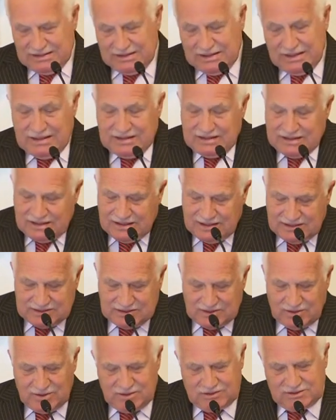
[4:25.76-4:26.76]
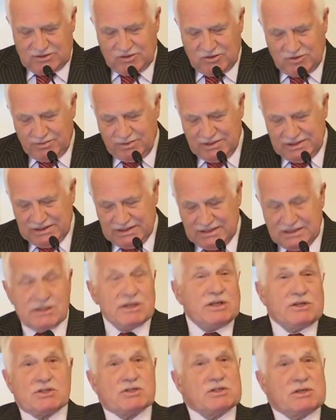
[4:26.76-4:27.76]
And there has also been a
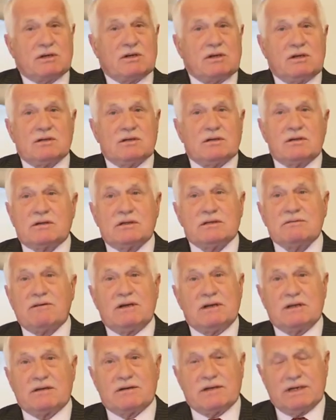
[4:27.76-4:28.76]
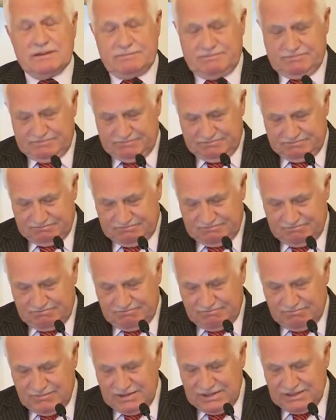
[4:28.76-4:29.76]
natural rivalry
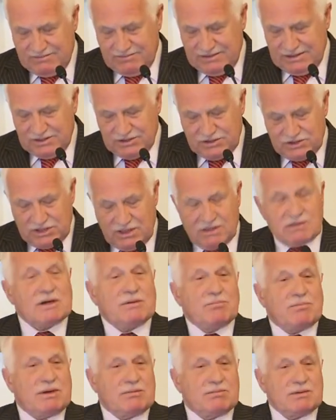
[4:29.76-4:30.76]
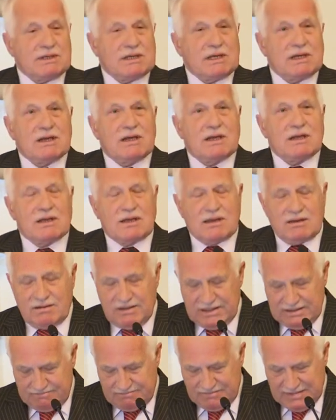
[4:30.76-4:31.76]
between the Czech Republic and
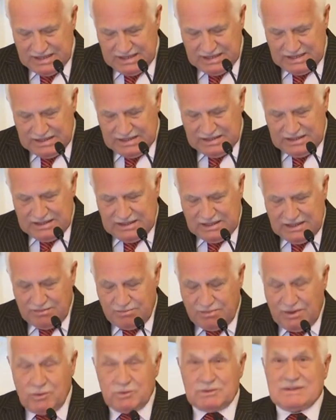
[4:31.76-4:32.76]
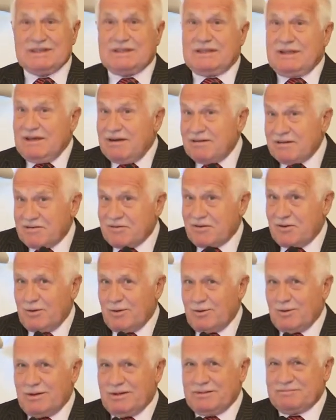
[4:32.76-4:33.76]
Hungary about their
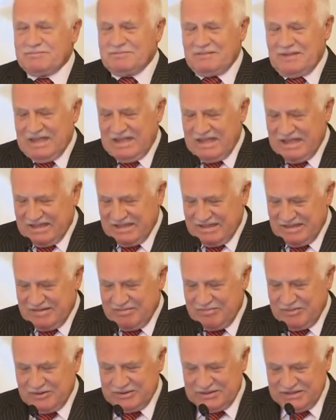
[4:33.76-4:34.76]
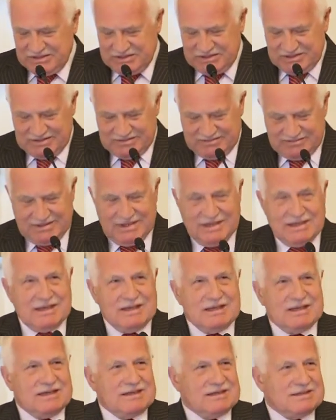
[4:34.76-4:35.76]
role and position
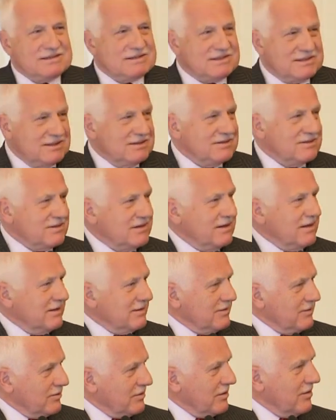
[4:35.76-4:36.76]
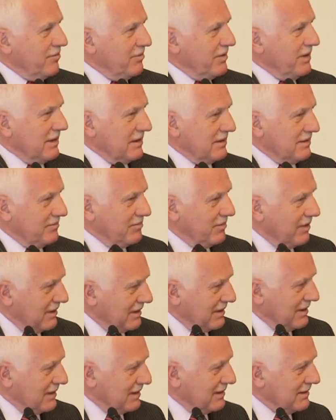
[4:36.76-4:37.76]
in Central European
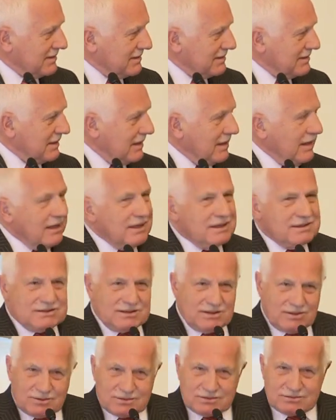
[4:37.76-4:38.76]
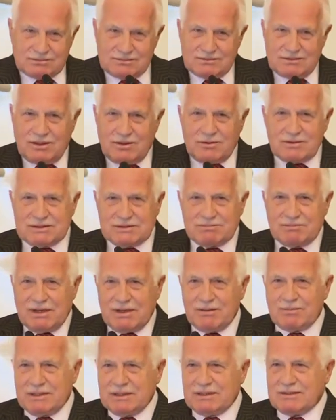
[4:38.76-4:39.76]
politics. So those
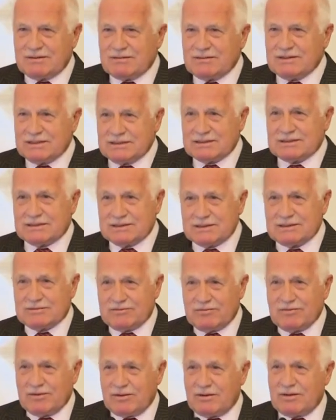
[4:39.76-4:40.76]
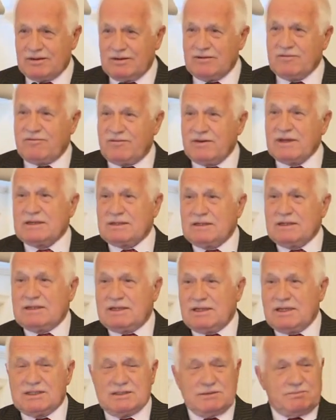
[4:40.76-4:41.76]
may be the reasons for the fact that
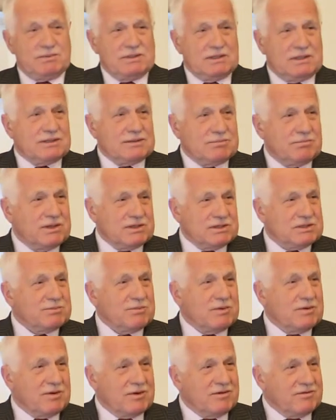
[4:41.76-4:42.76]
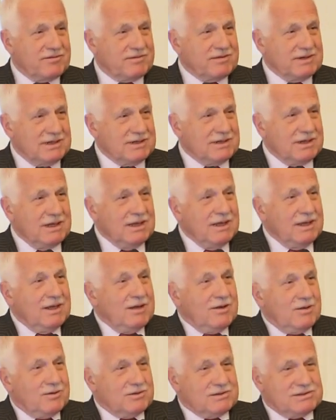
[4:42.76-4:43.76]
I speak much more often in
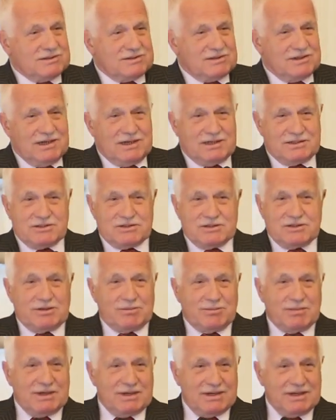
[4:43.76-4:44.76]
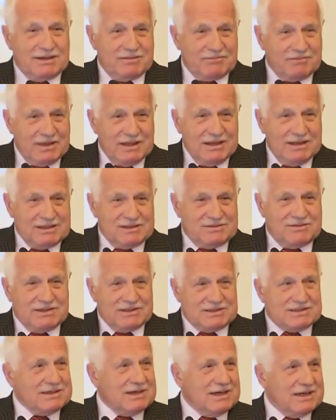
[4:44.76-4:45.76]
Austria, Germany,
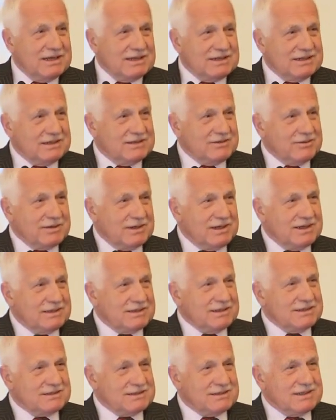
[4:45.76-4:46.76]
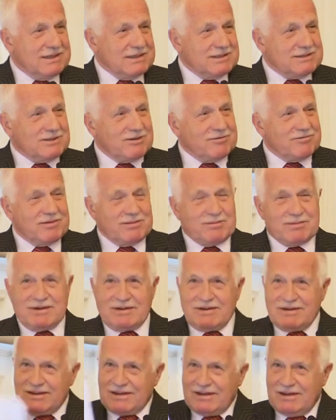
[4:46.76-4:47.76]
Switzerland, United States of
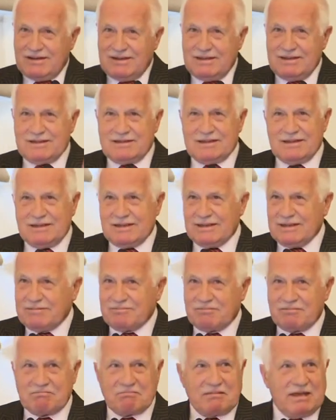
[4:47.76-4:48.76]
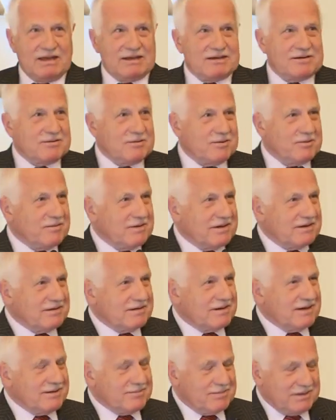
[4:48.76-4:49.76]
America, Italy, I don't know where,
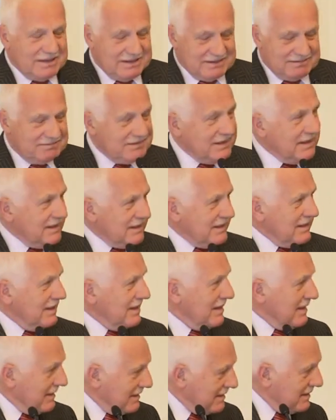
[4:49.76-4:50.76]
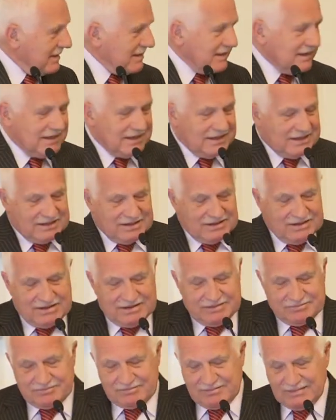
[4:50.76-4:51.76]
Great Britain, than in
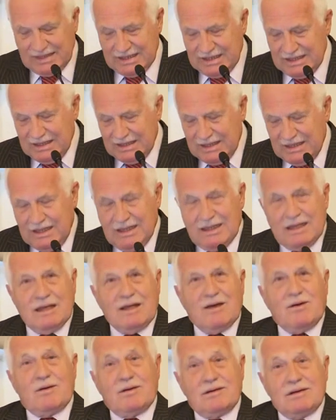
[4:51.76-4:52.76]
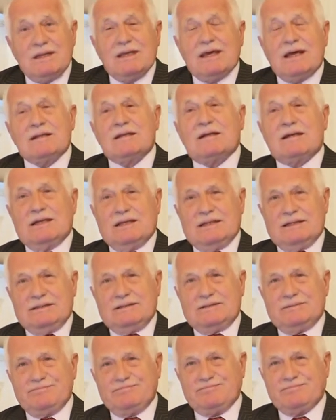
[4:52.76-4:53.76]
Hungary. On the other
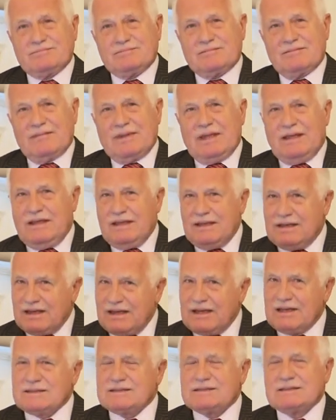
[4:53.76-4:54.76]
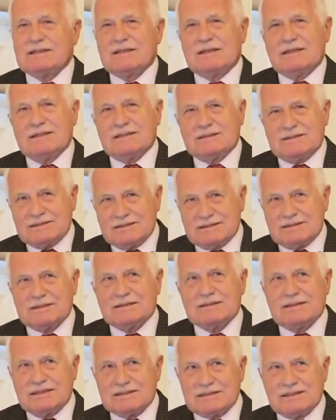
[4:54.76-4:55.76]
hand, and I think it's
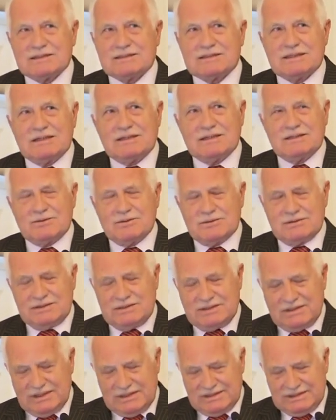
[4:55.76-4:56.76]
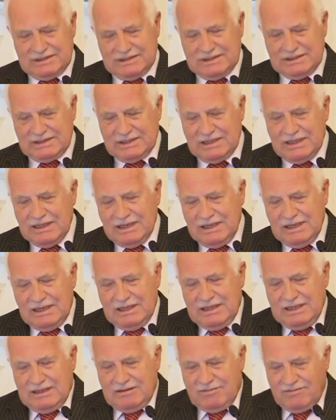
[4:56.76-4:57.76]
necessary to stress it,
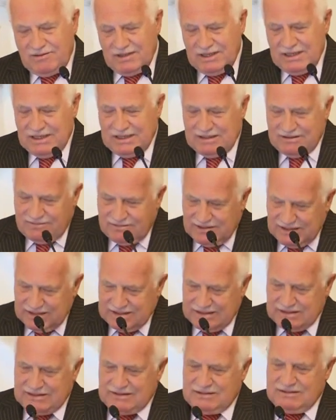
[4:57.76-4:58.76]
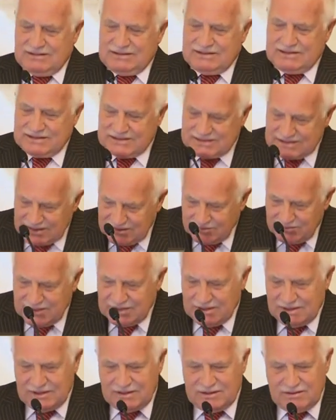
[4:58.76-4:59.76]
we have had
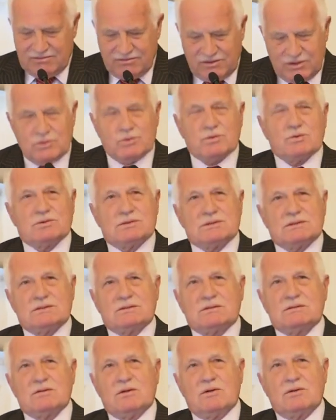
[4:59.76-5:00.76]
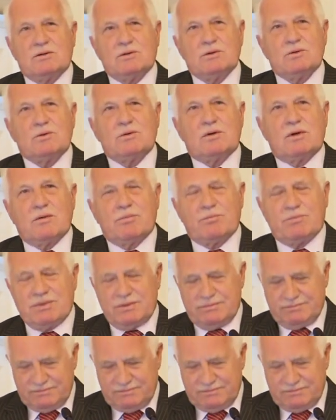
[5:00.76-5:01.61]
similar views on Europe